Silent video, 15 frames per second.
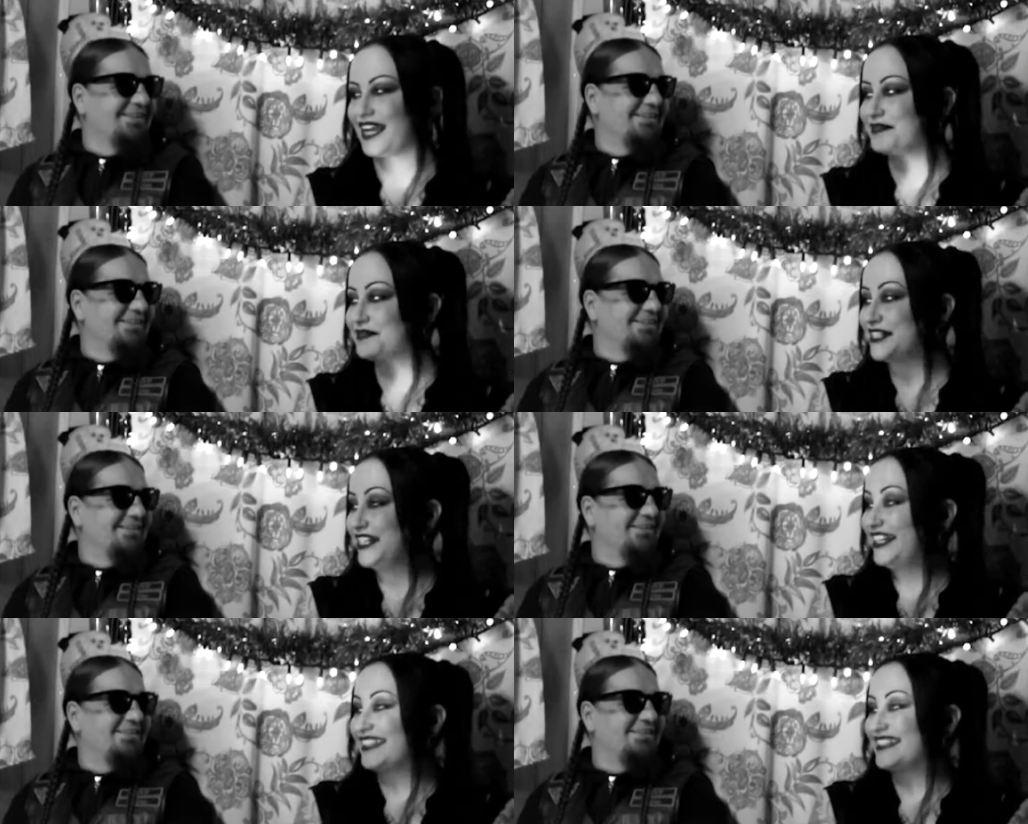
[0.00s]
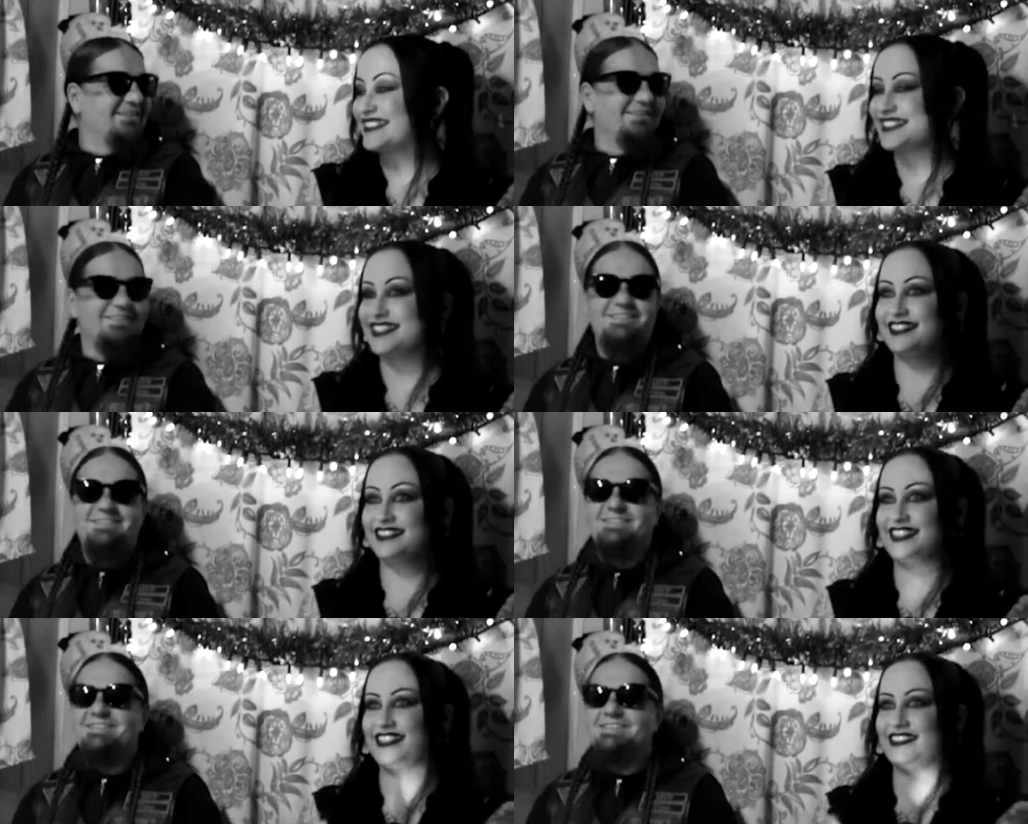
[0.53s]
Speaker 1: I'm good.
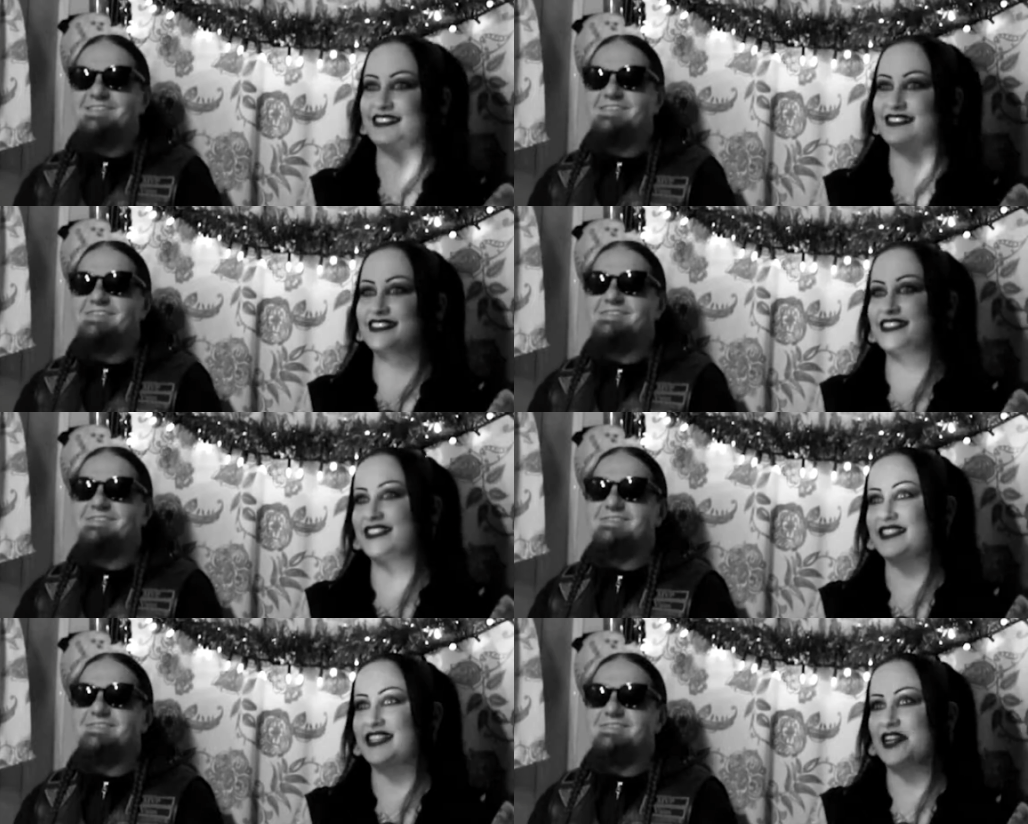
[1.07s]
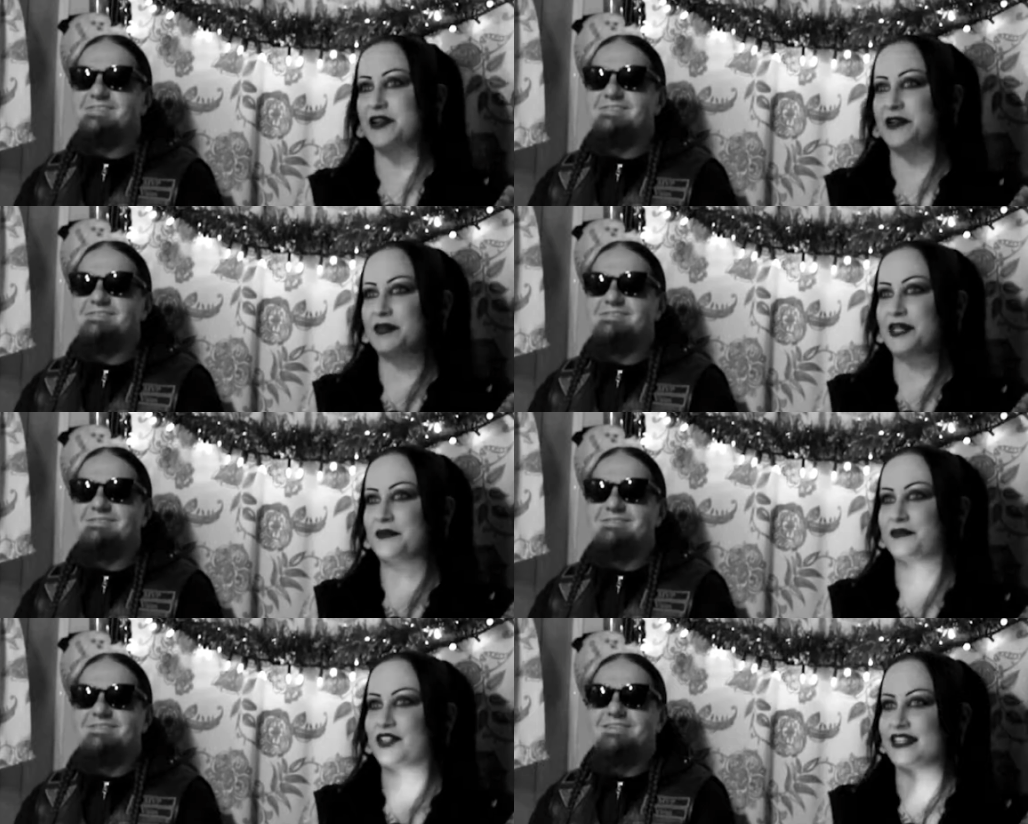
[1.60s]
See, he, he's scaring
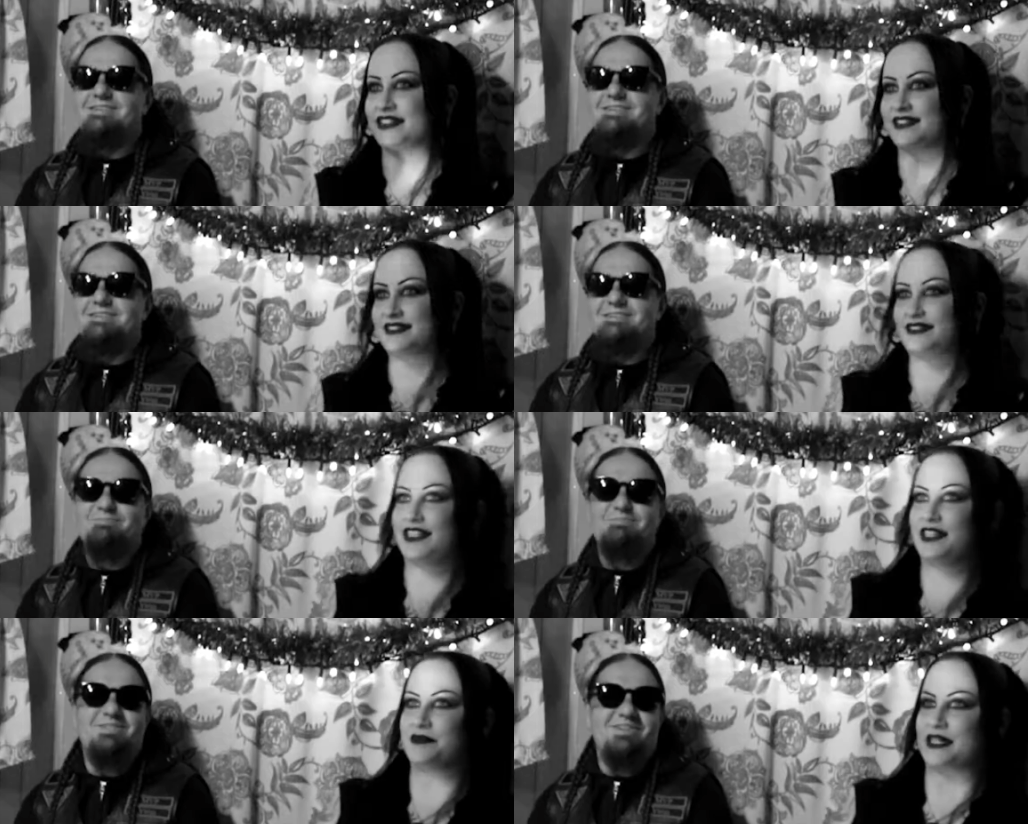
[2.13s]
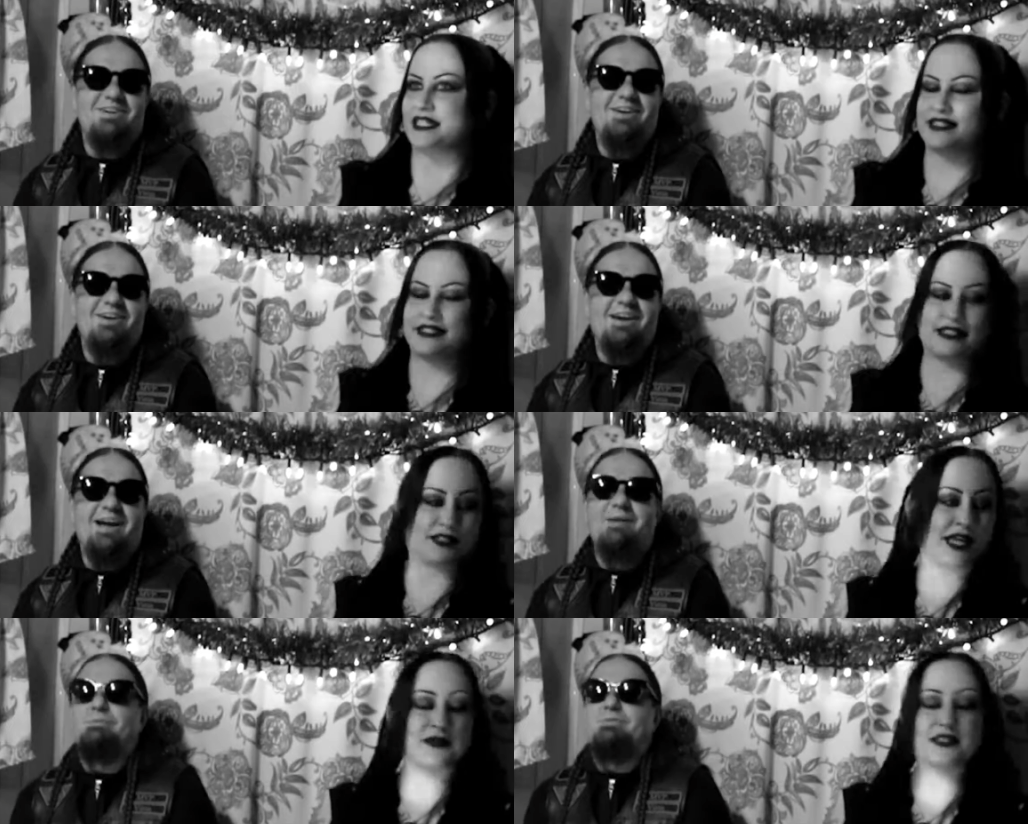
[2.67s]
me. I'm trying to keep
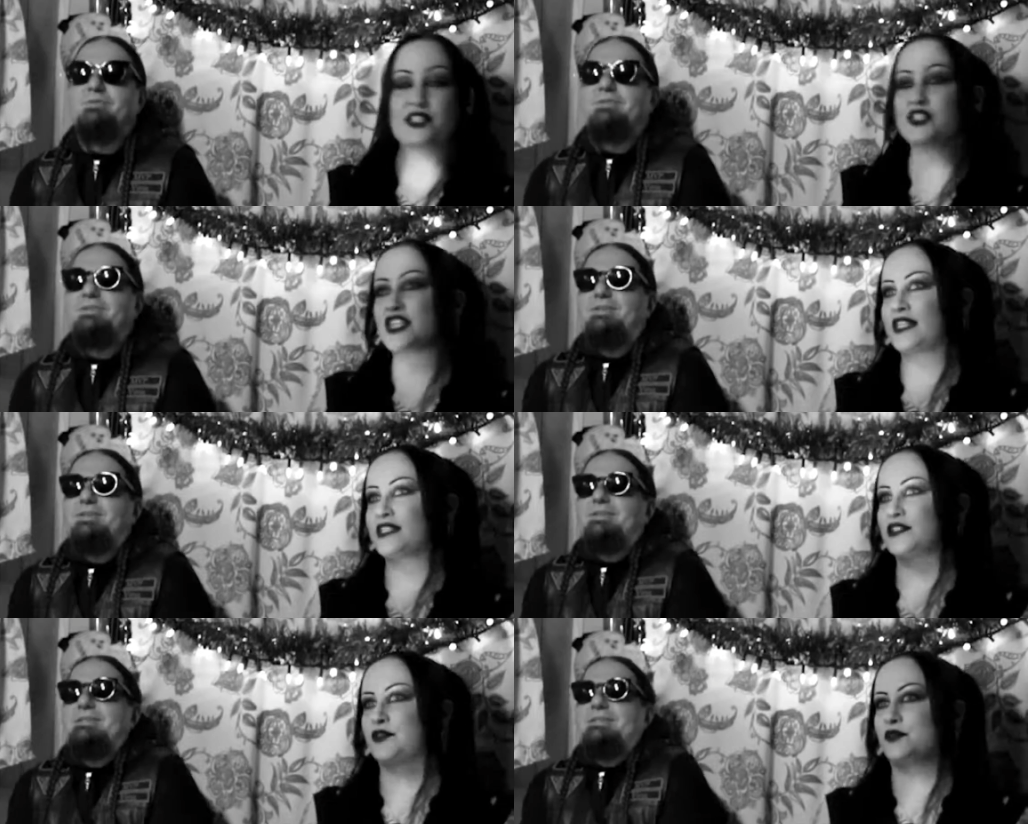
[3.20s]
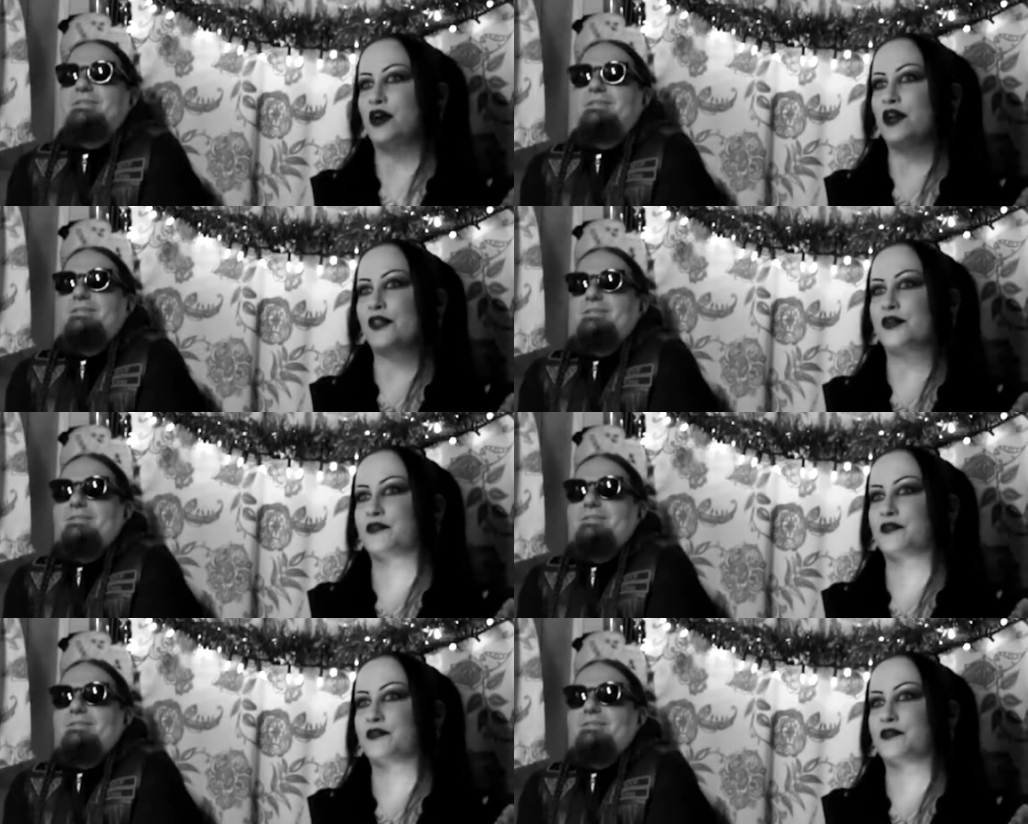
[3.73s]
Sorry, I- I'm still chained to the wall though,